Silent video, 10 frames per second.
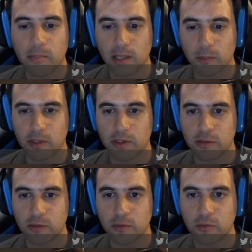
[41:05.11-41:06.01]
But what
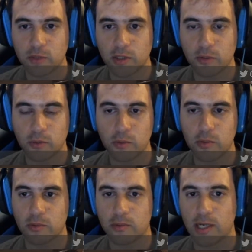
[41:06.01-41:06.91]
he's going to try to
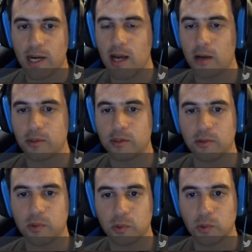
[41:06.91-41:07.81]
do now is
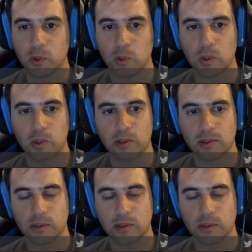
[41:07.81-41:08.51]
to